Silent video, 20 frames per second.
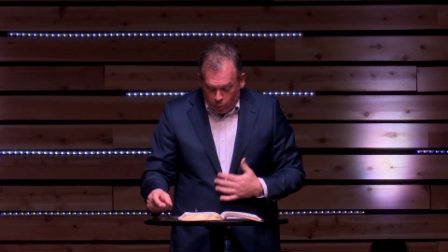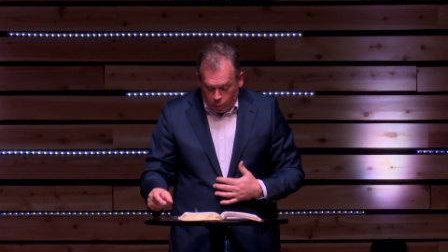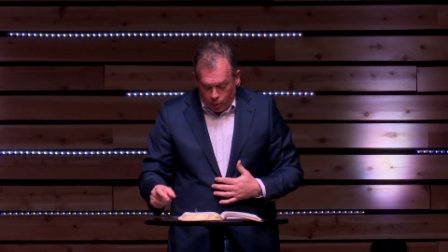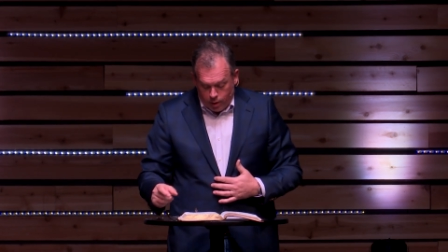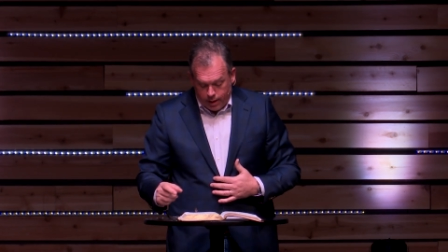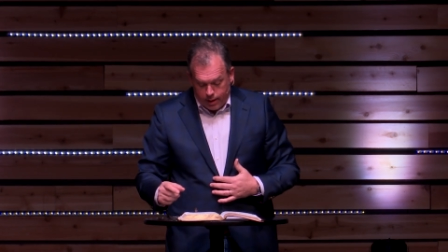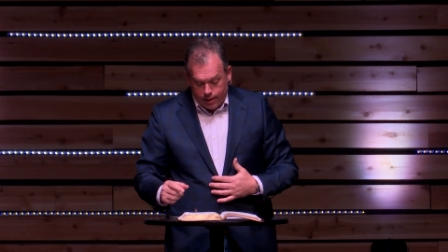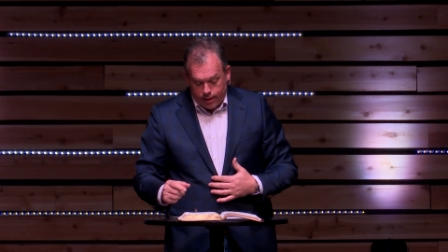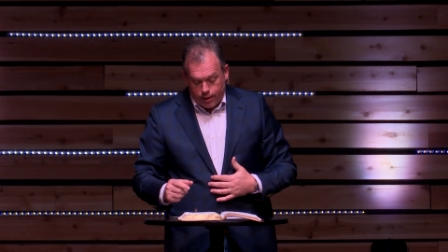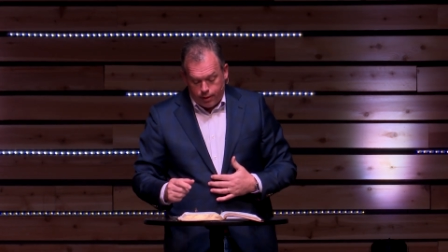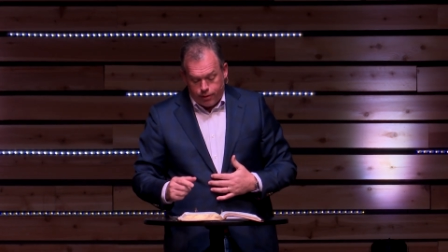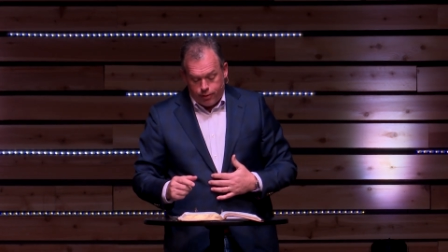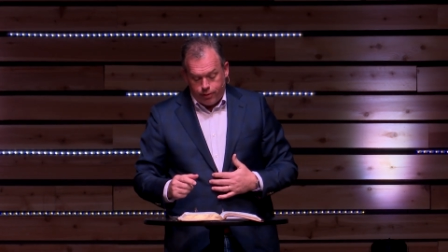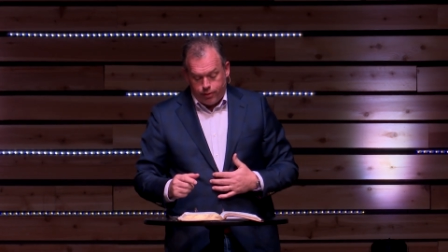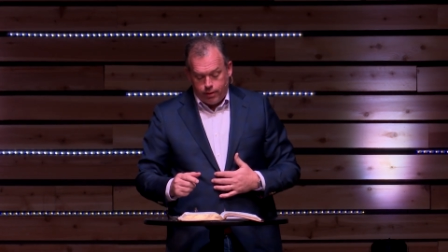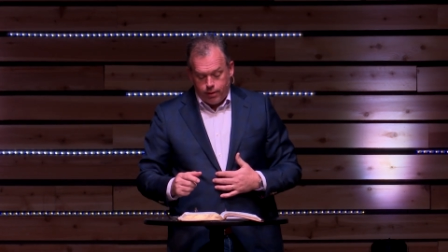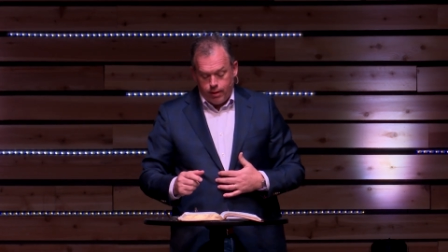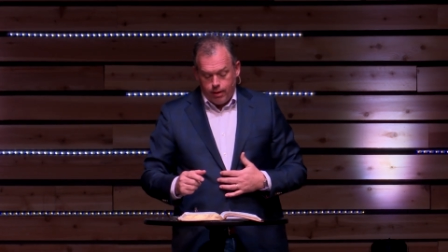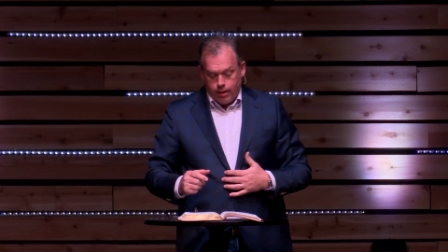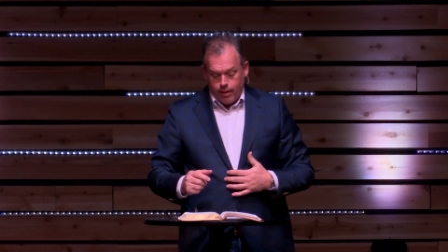
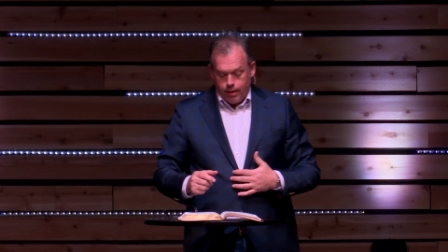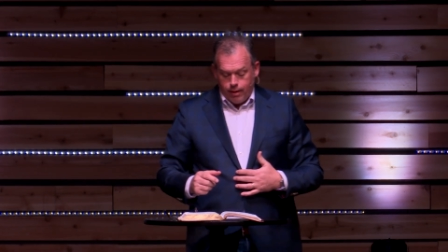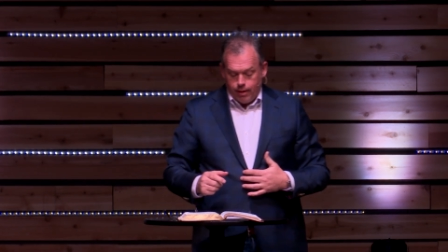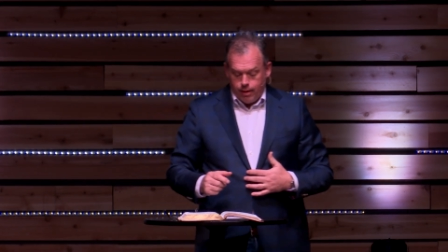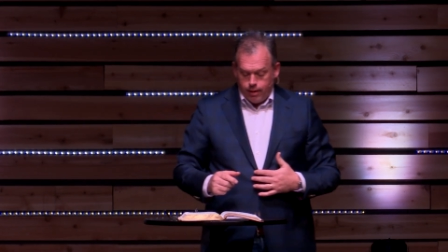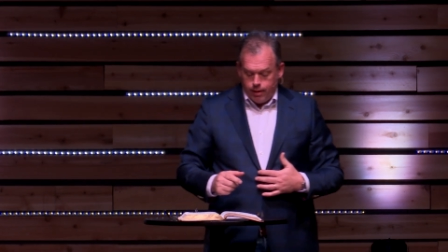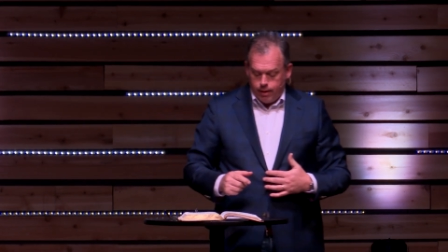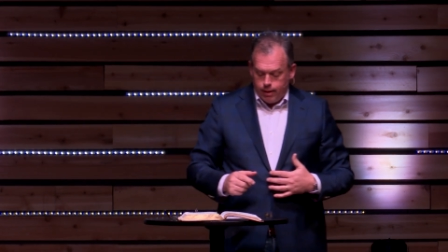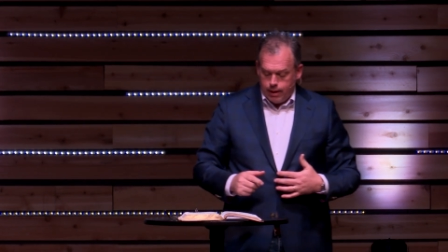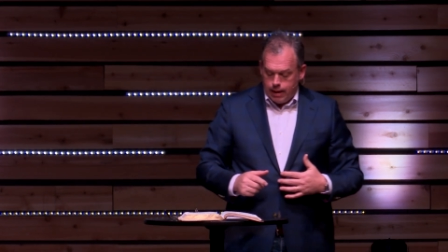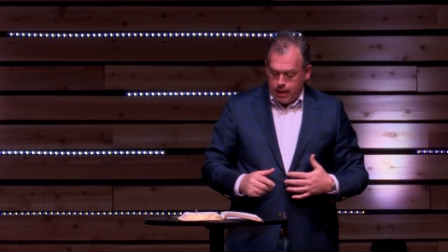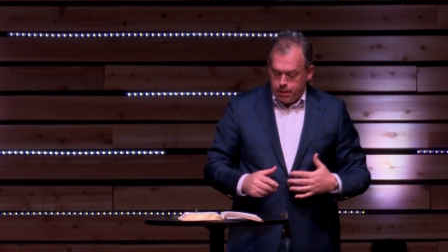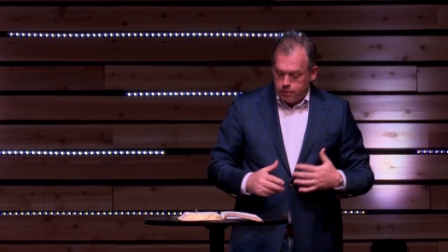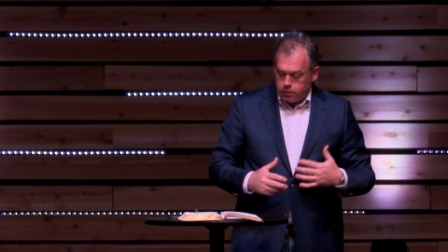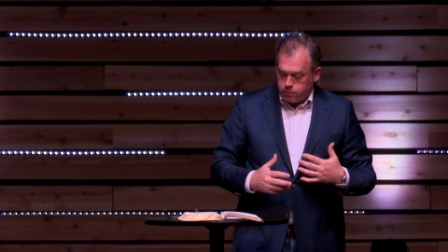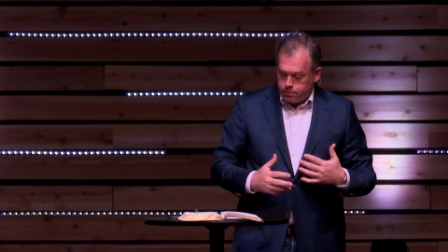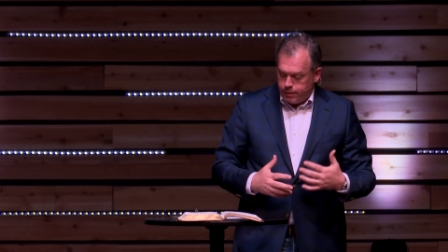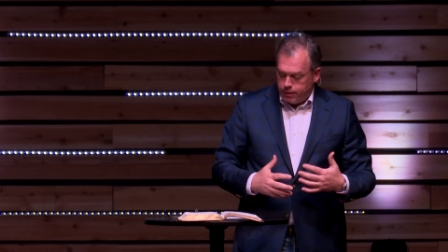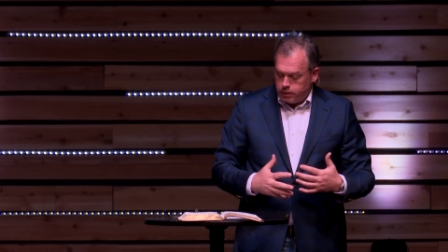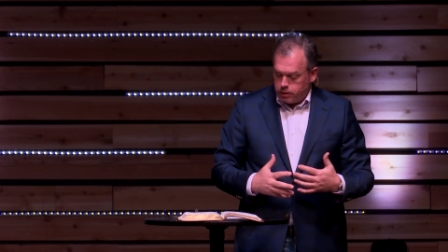with. He
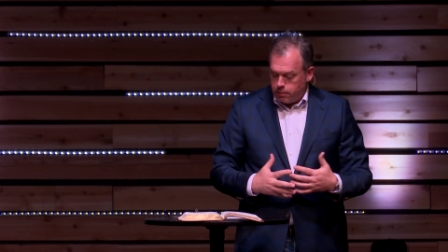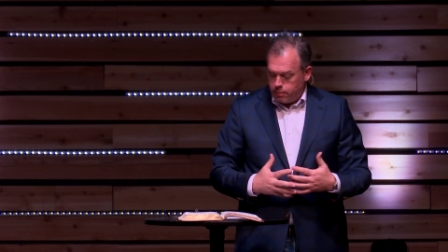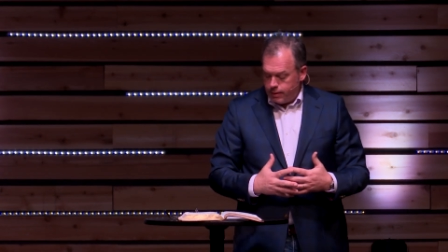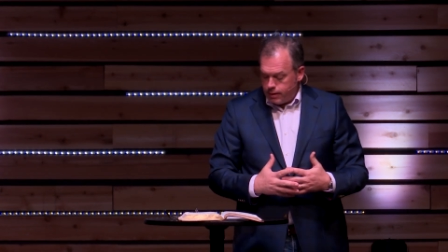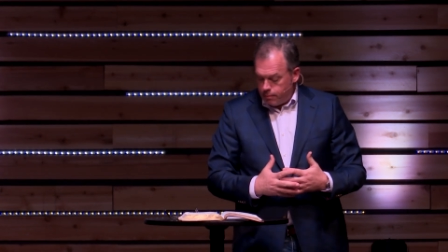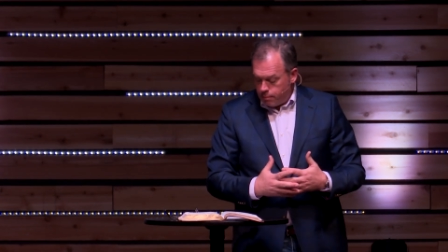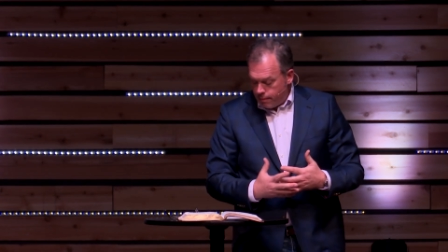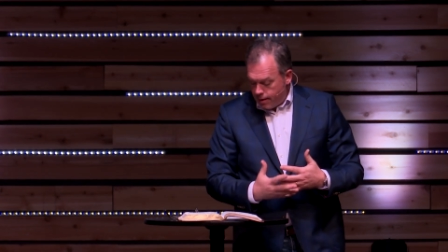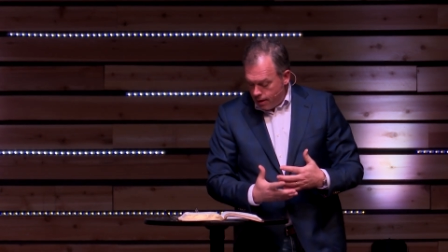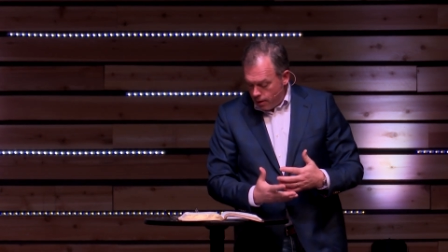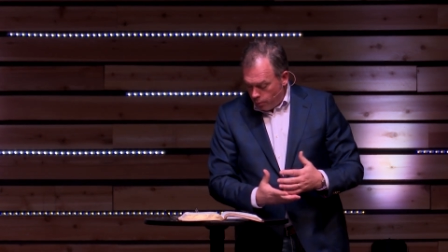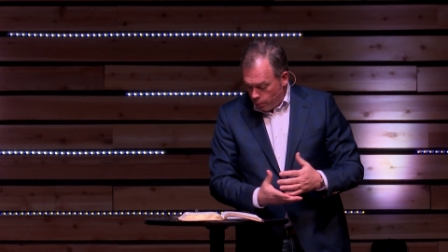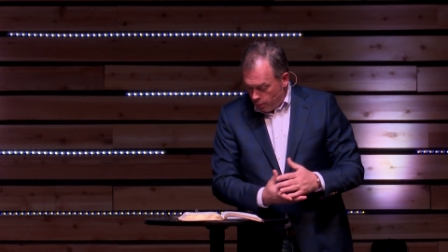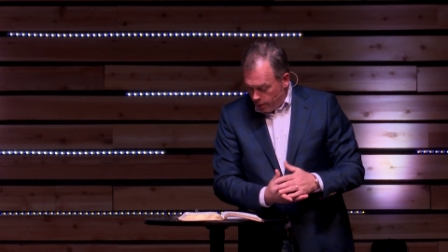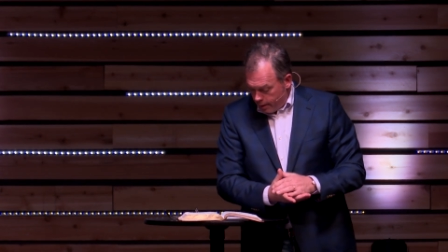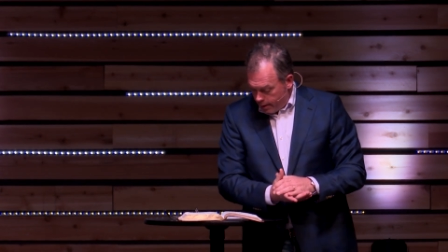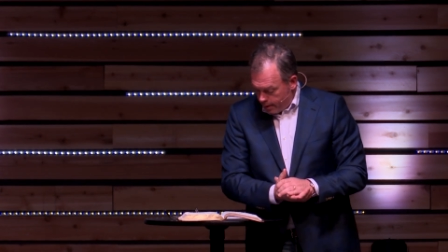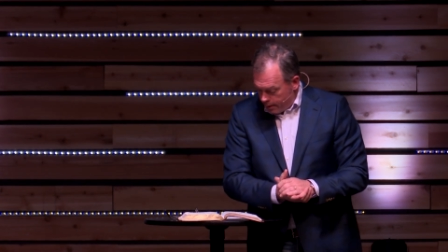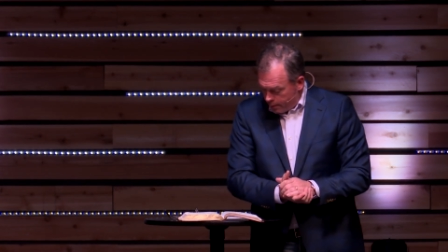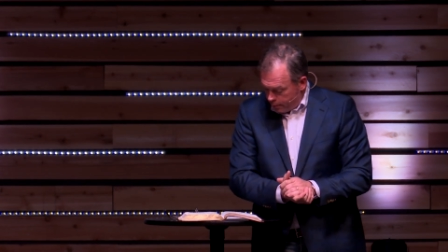was meant to be met
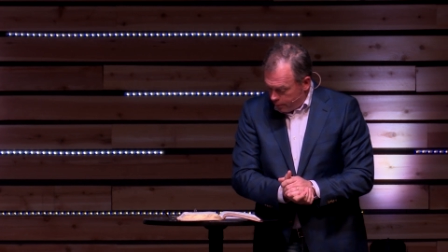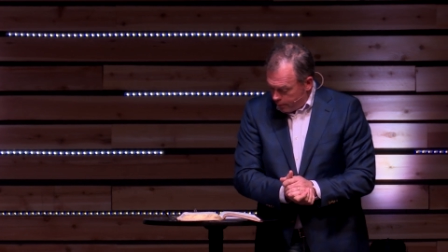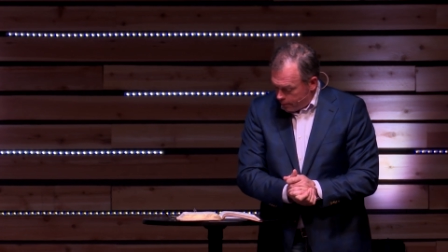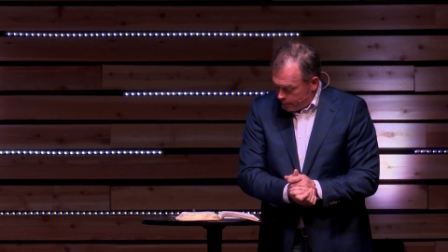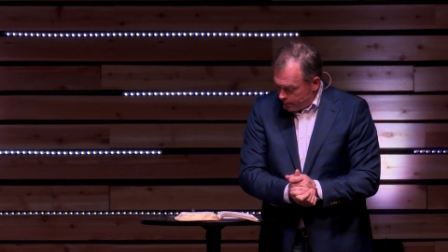with.